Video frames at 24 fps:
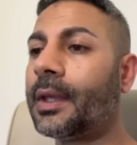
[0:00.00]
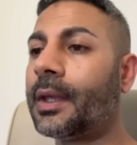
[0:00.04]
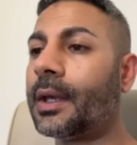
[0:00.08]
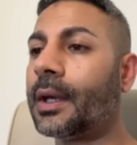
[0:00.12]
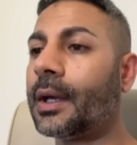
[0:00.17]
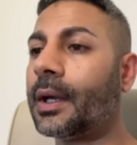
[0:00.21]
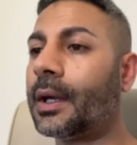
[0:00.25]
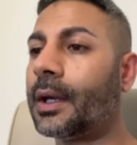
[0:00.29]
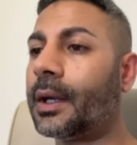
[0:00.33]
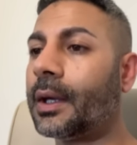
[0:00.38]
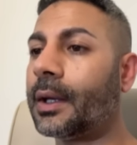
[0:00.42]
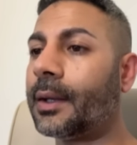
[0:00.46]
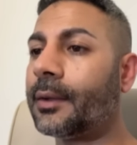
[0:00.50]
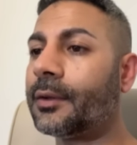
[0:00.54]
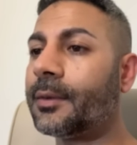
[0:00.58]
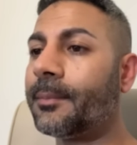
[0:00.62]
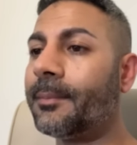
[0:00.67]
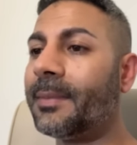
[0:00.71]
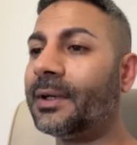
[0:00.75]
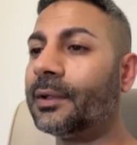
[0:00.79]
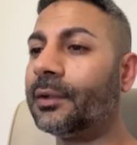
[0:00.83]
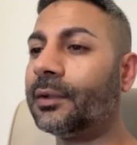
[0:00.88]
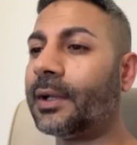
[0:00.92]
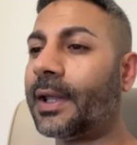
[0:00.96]
The
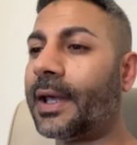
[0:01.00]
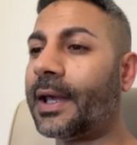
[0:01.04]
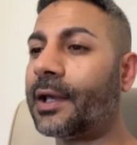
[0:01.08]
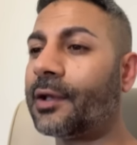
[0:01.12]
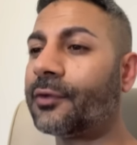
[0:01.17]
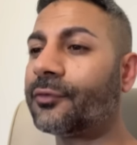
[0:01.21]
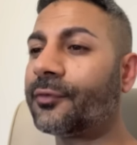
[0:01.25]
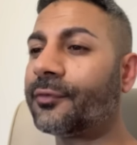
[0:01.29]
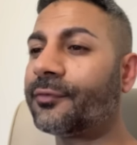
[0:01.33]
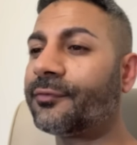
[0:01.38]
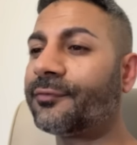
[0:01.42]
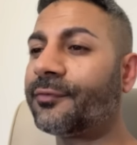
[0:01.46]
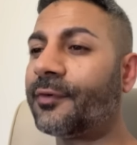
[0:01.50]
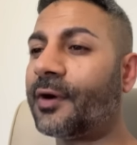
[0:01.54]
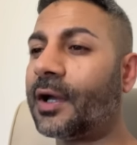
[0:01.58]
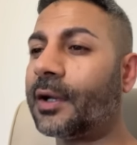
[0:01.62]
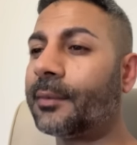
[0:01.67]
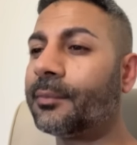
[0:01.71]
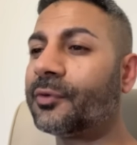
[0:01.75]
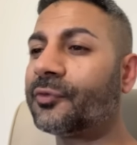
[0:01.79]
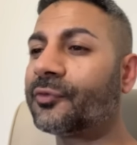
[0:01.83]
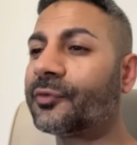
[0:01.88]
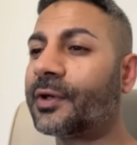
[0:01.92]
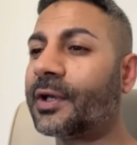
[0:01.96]
middle layer is a
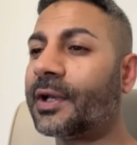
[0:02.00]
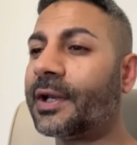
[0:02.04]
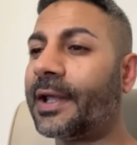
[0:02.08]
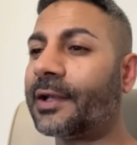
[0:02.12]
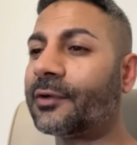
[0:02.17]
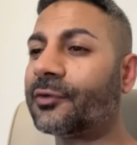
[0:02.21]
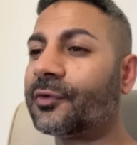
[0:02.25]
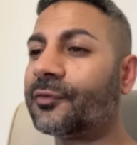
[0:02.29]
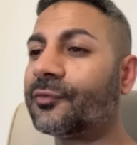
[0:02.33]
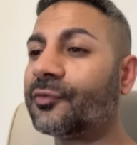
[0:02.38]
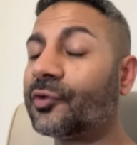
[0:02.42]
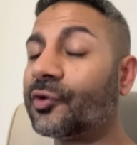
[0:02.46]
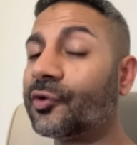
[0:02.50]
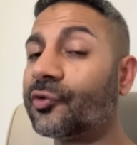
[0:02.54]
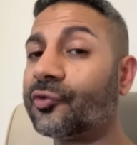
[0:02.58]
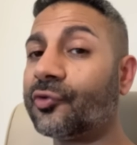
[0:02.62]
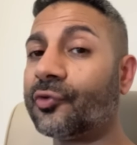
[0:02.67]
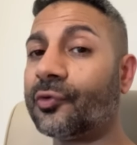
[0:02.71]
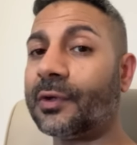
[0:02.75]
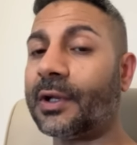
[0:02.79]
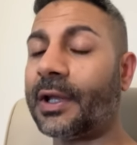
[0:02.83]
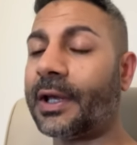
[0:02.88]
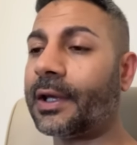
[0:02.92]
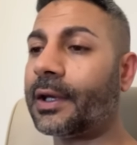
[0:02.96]
fibrous connective
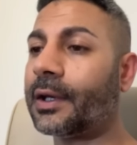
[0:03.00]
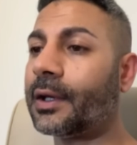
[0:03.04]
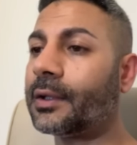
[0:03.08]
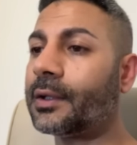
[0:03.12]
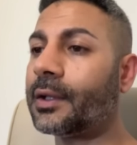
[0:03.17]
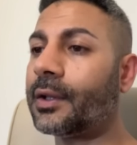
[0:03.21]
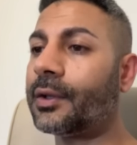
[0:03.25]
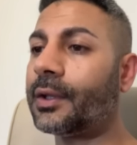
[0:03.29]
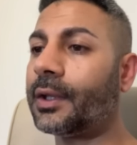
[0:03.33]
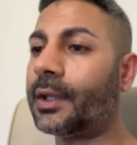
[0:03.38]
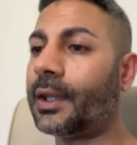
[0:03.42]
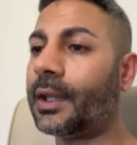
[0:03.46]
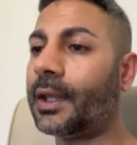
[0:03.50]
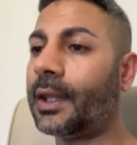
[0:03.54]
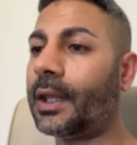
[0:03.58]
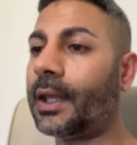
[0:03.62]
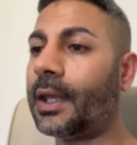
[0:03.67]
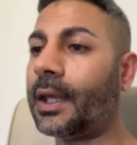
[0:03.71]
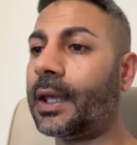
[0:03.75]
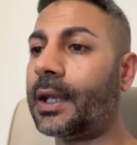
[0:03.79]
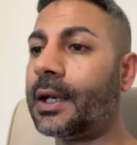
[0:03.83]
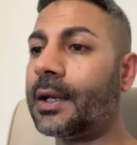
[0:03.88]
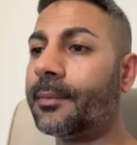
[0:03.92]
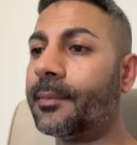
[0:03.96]
tissue layer, and then
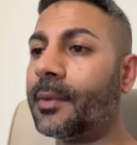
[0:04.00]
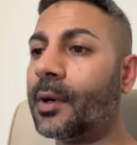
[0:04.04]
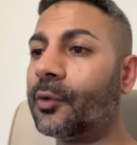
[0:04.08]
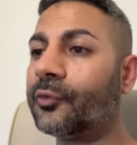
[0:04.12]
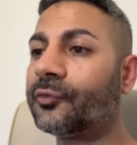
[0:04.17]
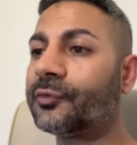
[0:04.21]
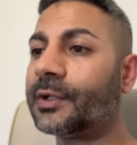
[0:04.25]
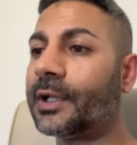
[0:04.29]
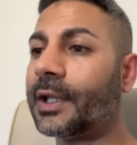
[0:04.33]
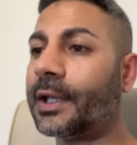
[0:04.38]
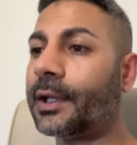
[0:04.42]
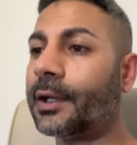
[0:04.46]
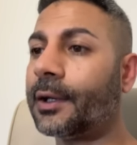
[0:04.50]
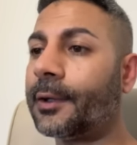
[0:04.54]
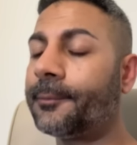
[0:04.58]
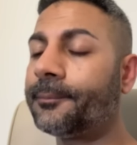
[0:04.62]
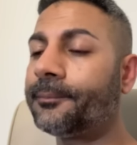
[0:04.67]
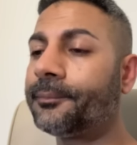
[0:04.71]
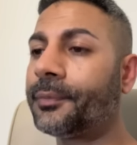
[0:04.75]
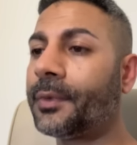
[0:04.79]
the innermost layer